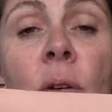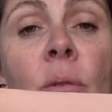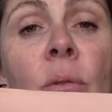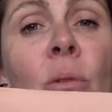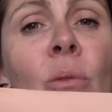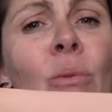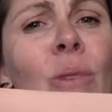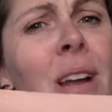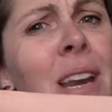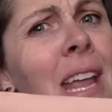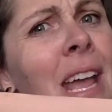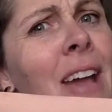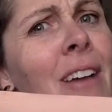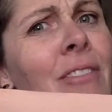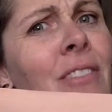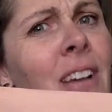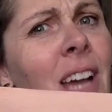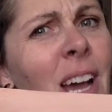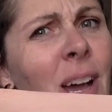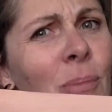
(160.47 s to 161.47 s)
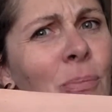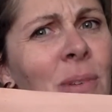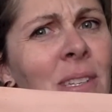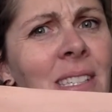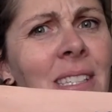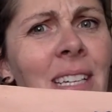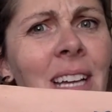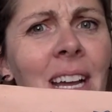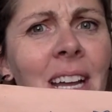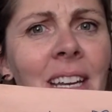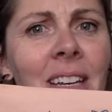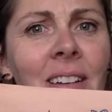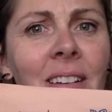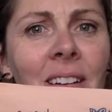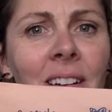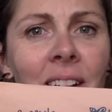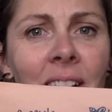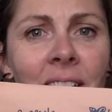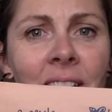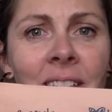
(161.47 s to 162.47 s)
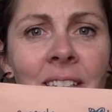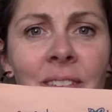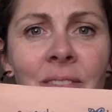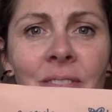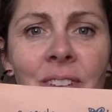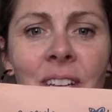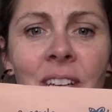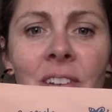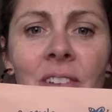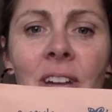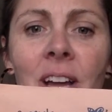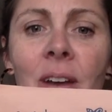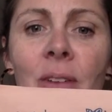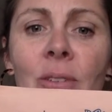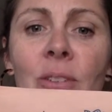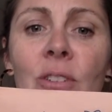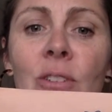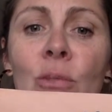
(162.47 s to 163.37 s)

Well, 1/2 cup is kind of hard to figure out.